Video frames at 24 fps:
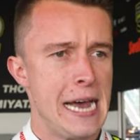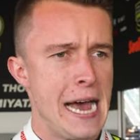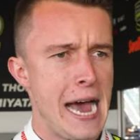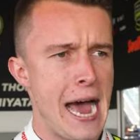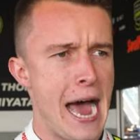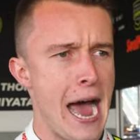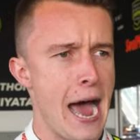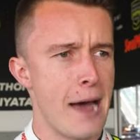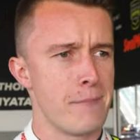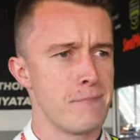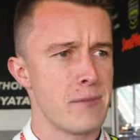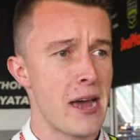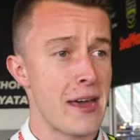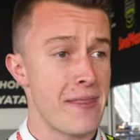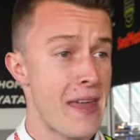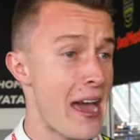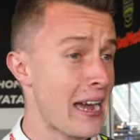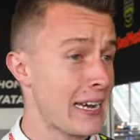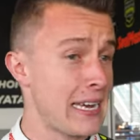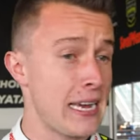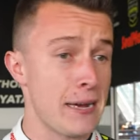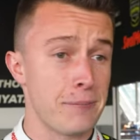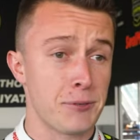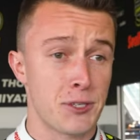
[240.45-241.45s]
Um, and
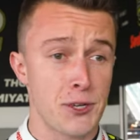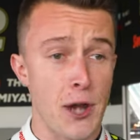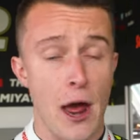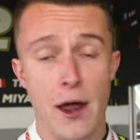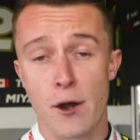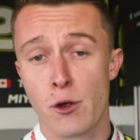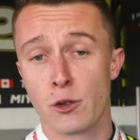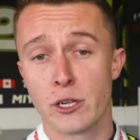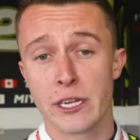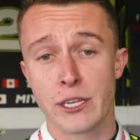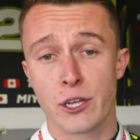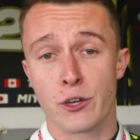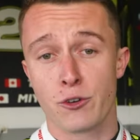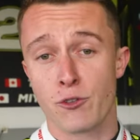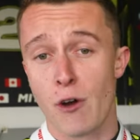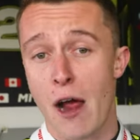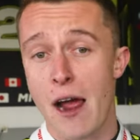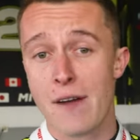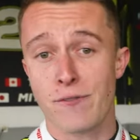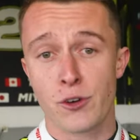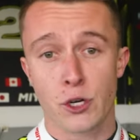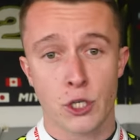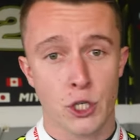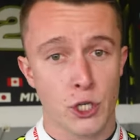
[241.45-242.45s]
that keeps not only the
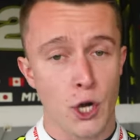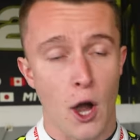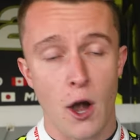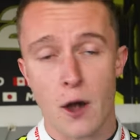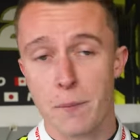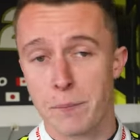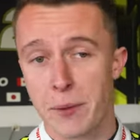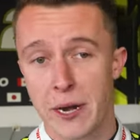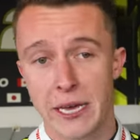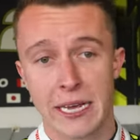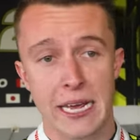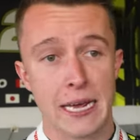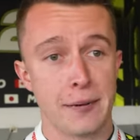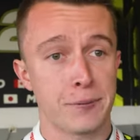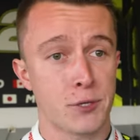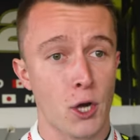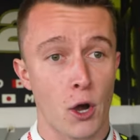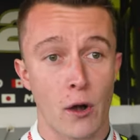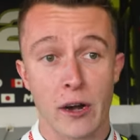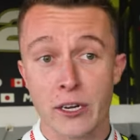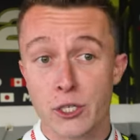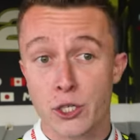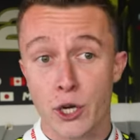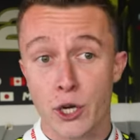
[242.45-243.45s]
drivers sharp, but it keeps
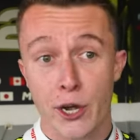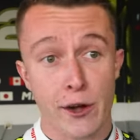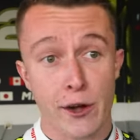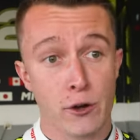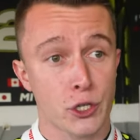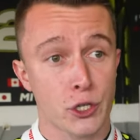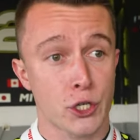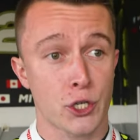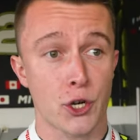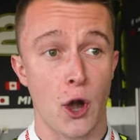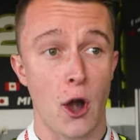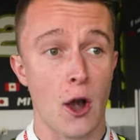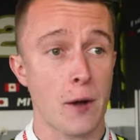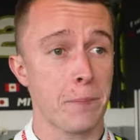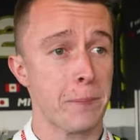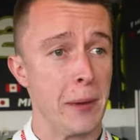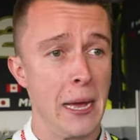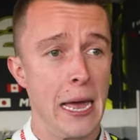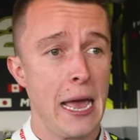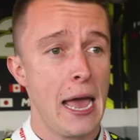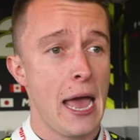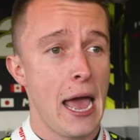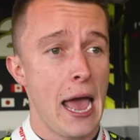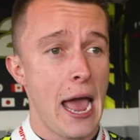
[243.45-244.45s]
our engineers sharp,
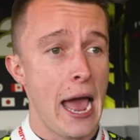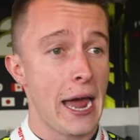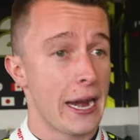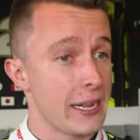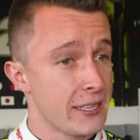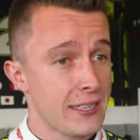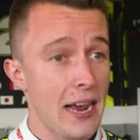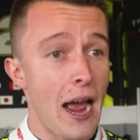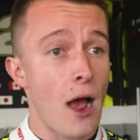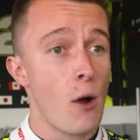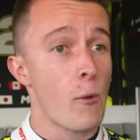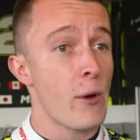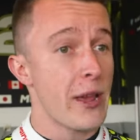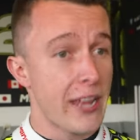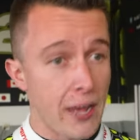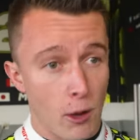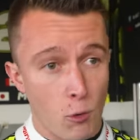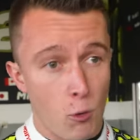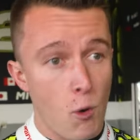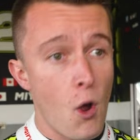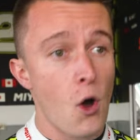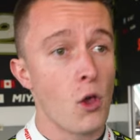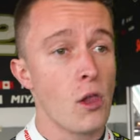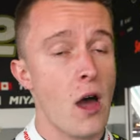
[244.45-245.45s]
and it's how we
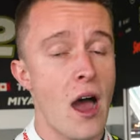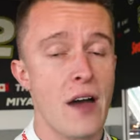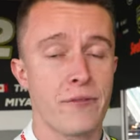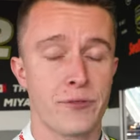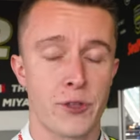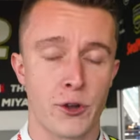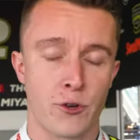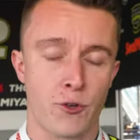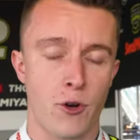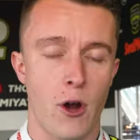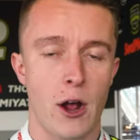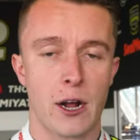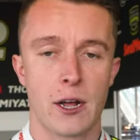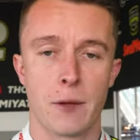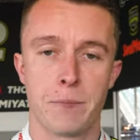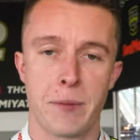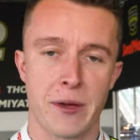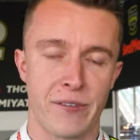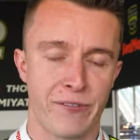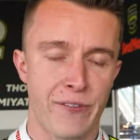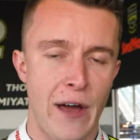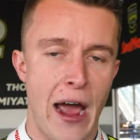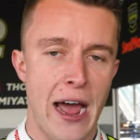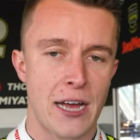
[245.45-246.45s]
can roll off the truck and
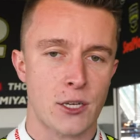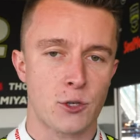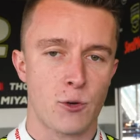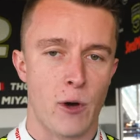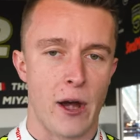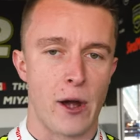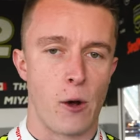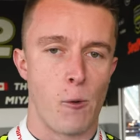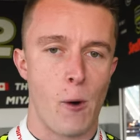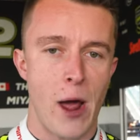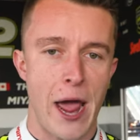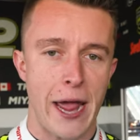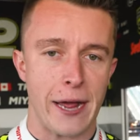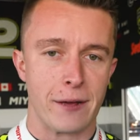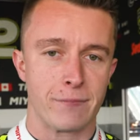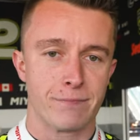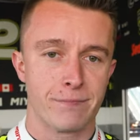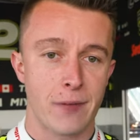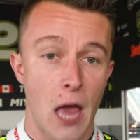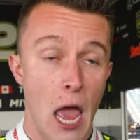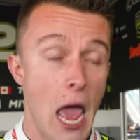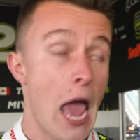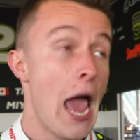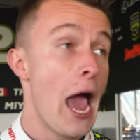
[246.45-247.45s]
be fast right away.
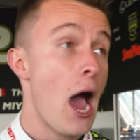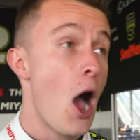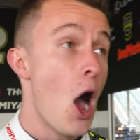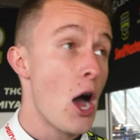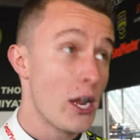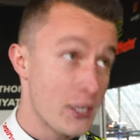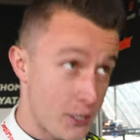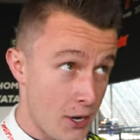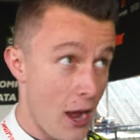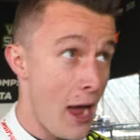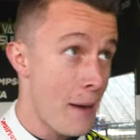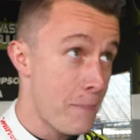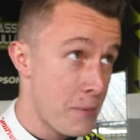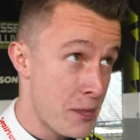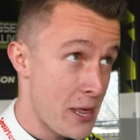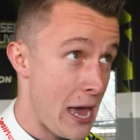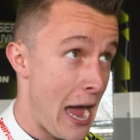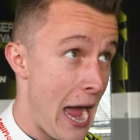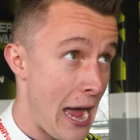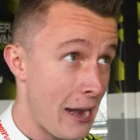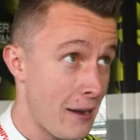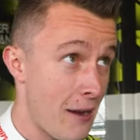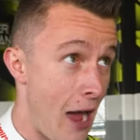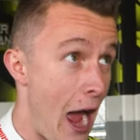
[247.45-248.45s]
On top of
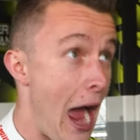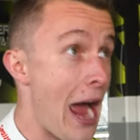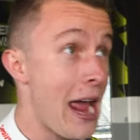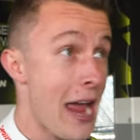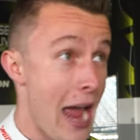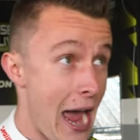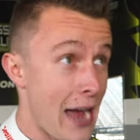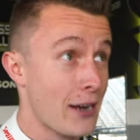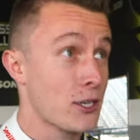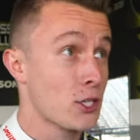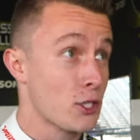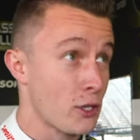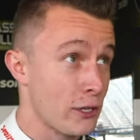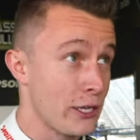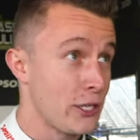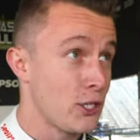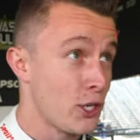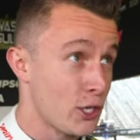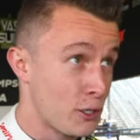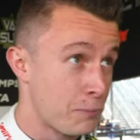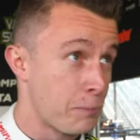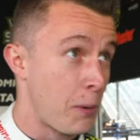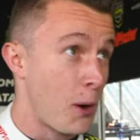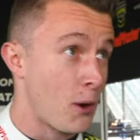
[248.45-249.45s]
that, I actually
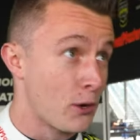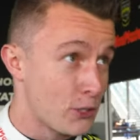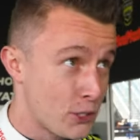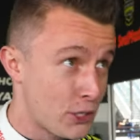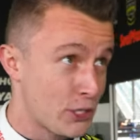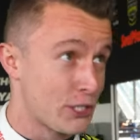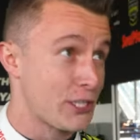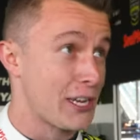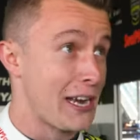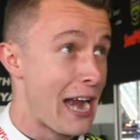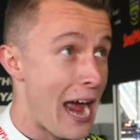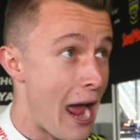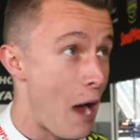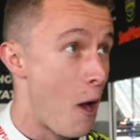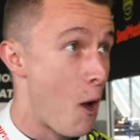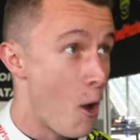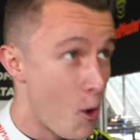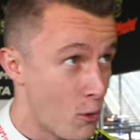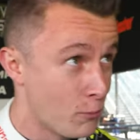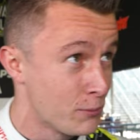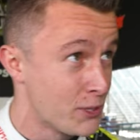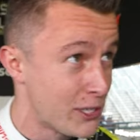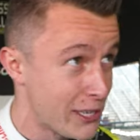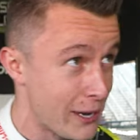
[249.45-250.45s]
just purchased an
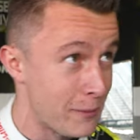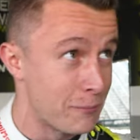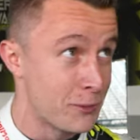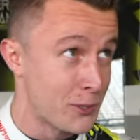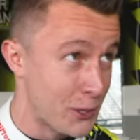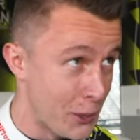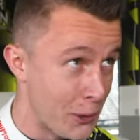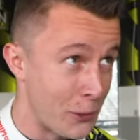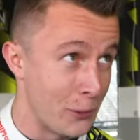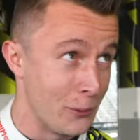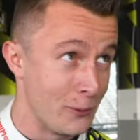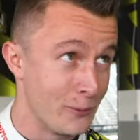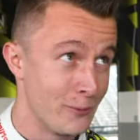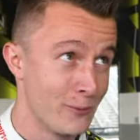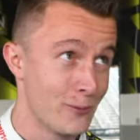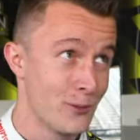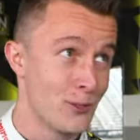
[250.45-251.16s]
at-home sim too. What?